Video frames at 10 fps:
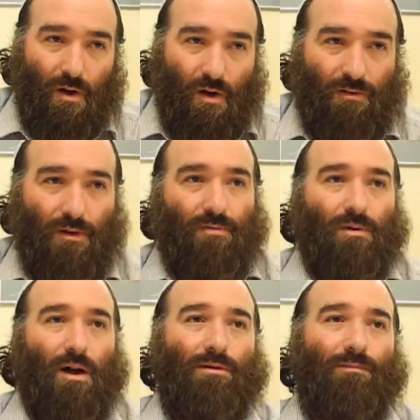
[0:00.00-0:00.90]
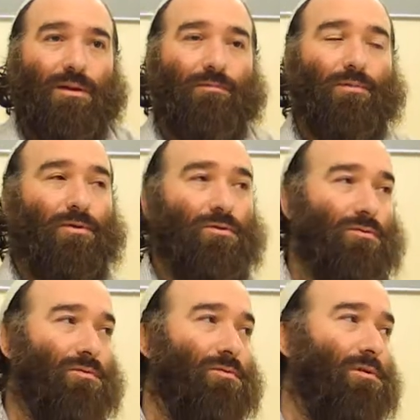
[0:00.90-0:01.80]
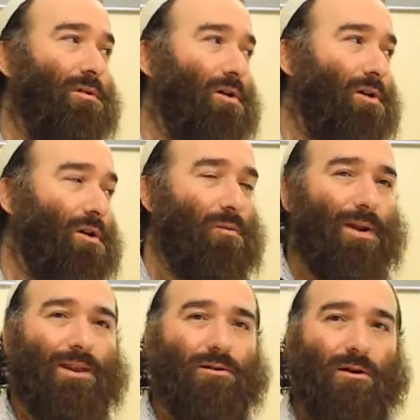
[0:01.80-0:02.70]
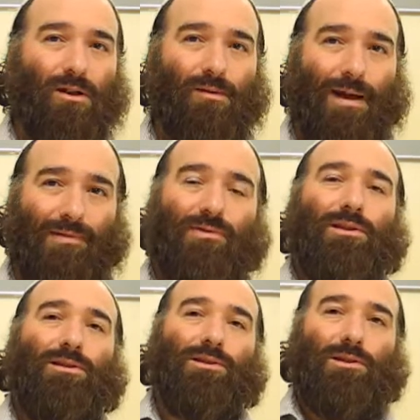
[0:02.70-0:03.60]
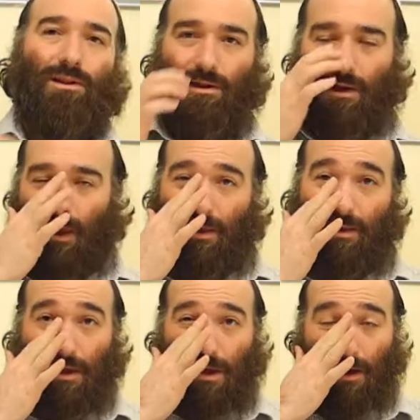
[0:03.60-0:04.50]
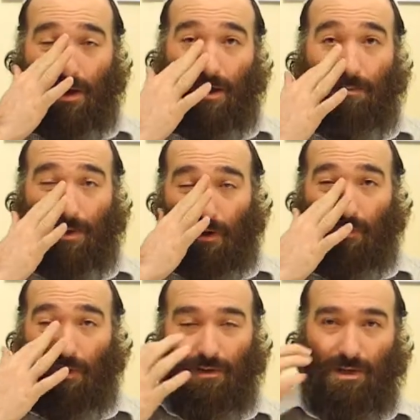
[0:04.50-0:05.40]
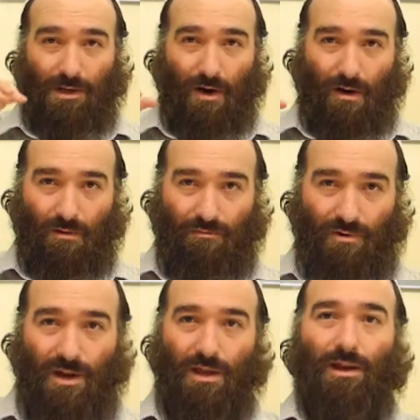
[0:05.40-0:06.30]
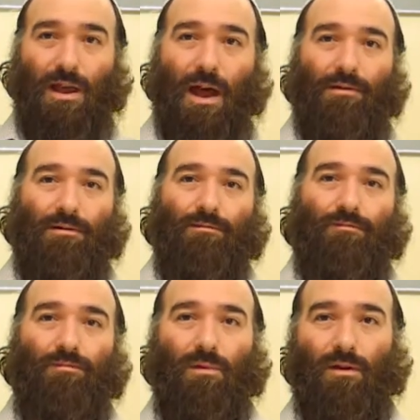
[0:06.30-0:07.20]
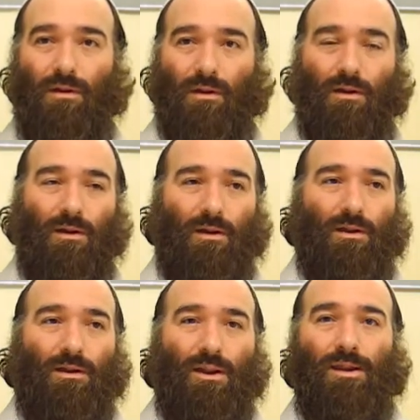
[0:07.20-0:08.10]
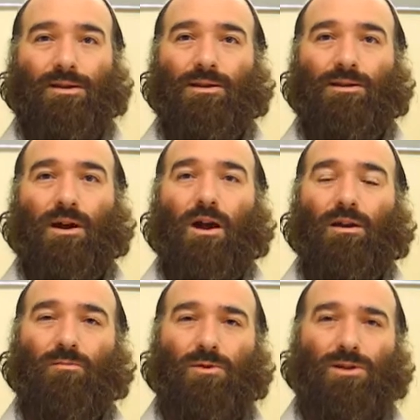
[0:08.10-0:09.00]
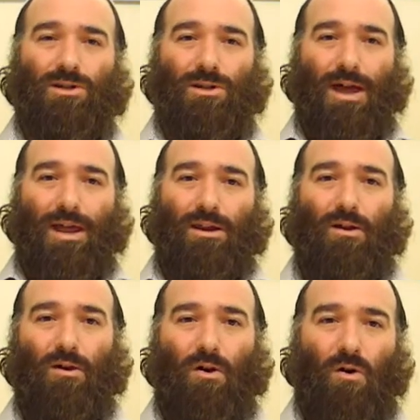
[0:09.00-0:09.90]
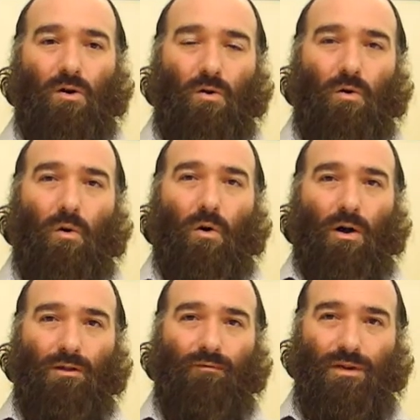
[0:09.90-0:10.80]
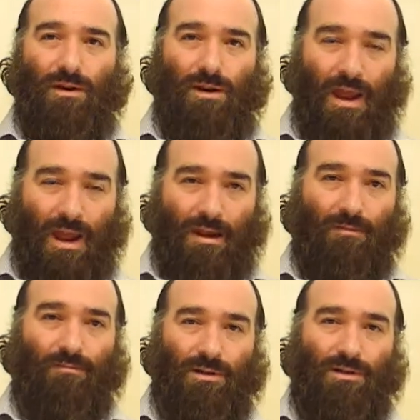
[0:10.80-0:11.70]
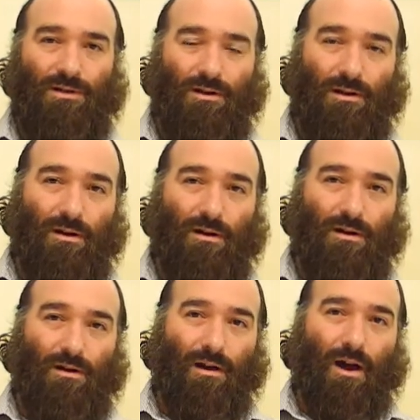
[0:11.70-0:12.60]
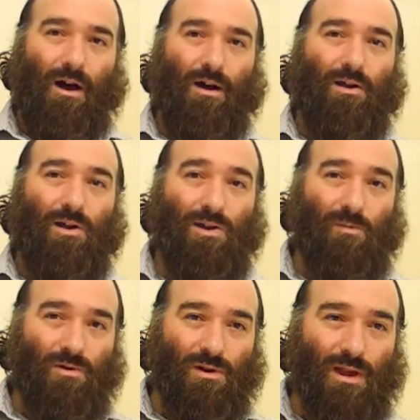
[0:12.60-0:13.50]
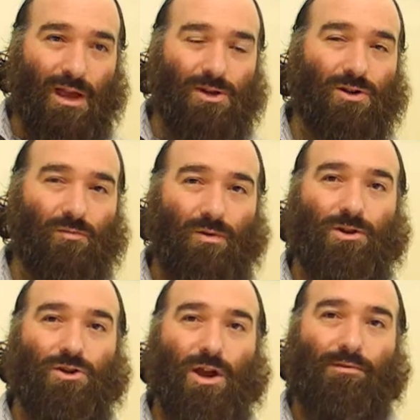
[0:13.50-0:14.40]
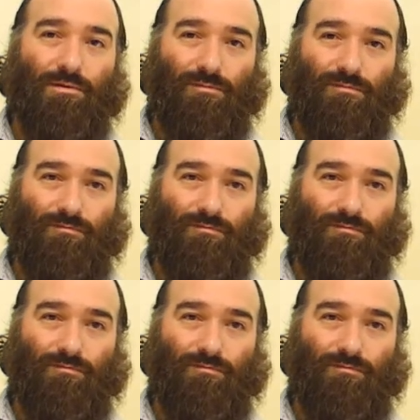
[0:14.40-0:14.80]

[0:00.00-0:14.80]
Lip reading: although there were other people who already talked about this idea, but only the Zohar put it together in its entirety, which is that all of the names are in communication with each other.